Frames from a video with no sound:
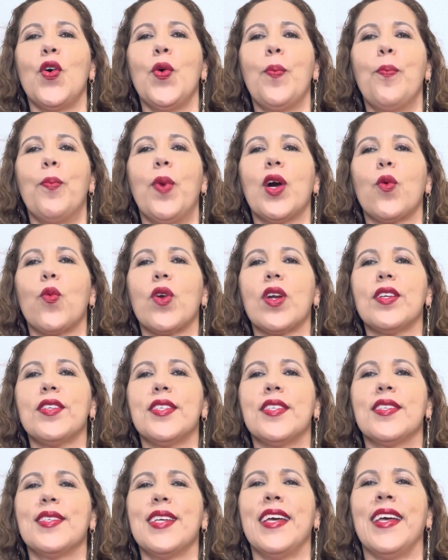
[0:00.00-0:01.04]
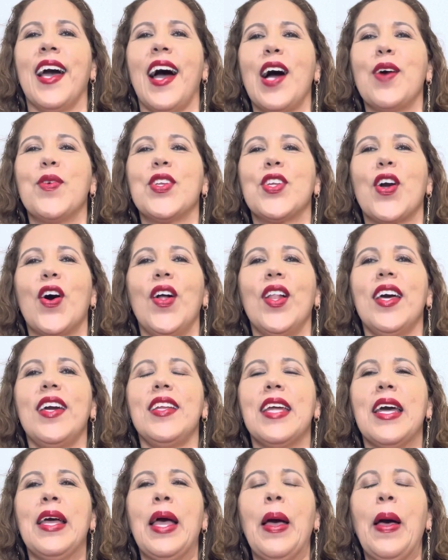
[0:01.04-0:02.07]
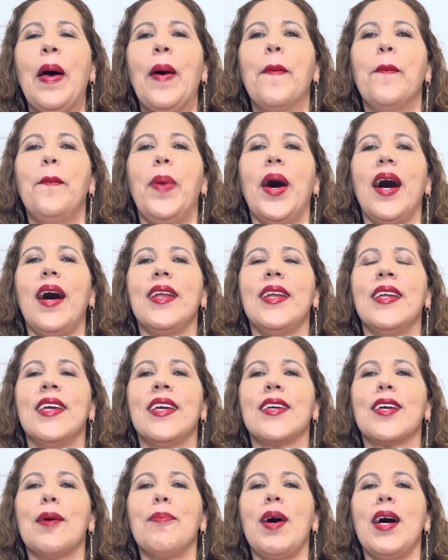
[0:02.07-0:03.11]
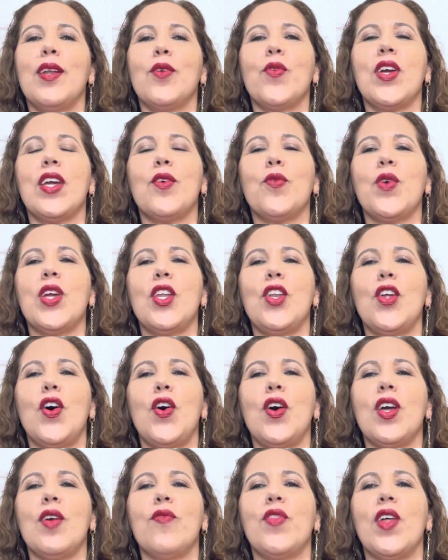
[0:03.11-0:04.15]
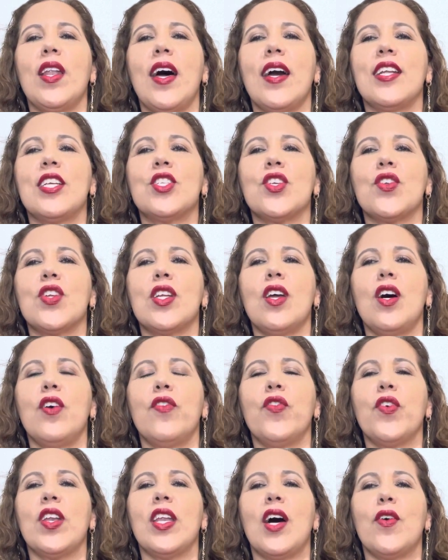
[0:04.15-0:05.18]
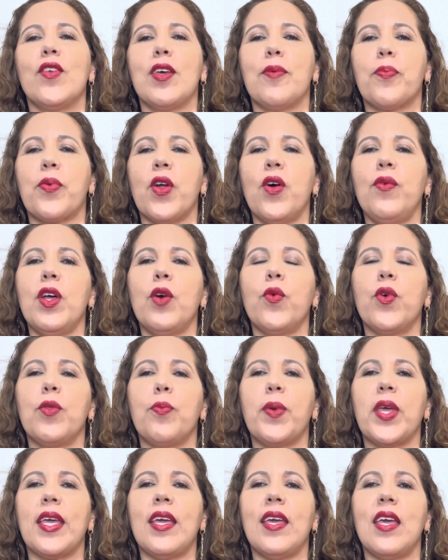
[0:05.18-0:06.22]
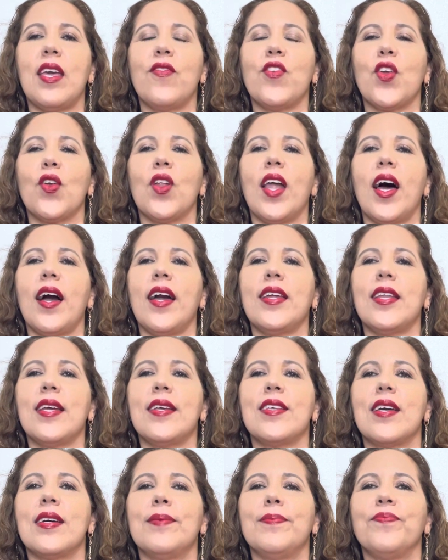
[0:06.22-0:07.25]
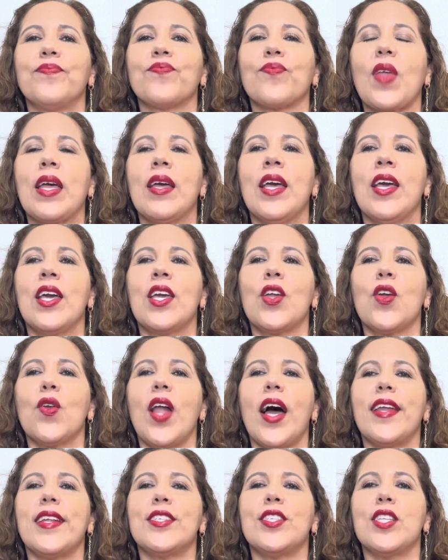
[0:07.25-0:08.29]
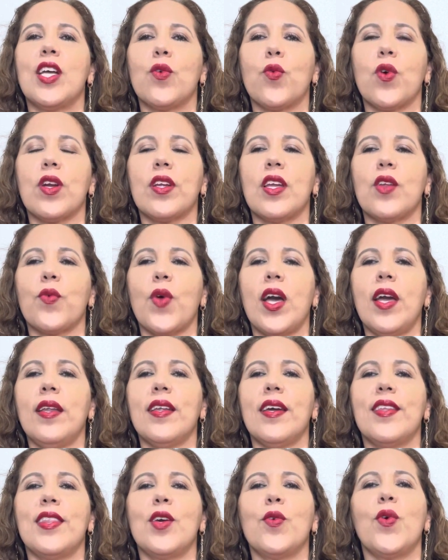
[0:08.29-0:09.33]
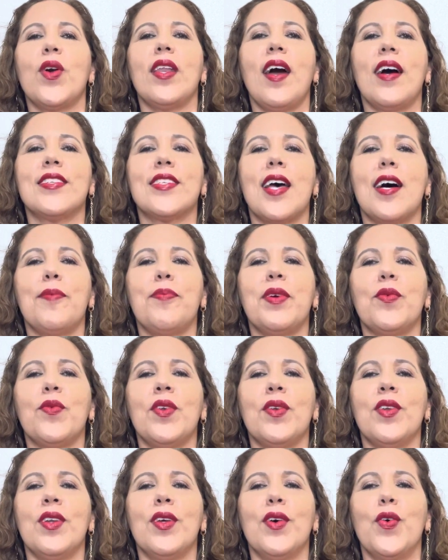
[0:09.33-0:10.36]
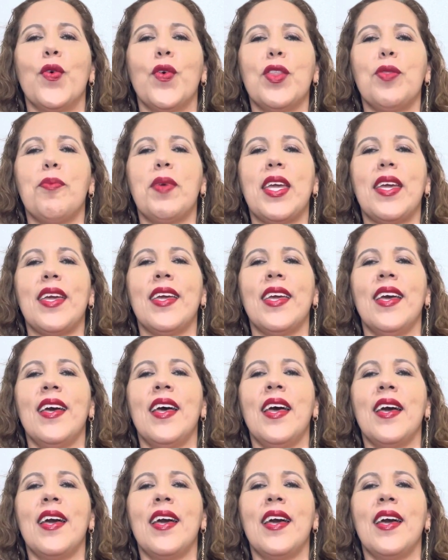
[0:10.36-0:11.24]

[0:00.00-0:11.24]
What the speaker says: backwards, I would call it. But come on, we know if the light is on and off. Now, the problem would be if your light is not working, right? The way it has happened with me,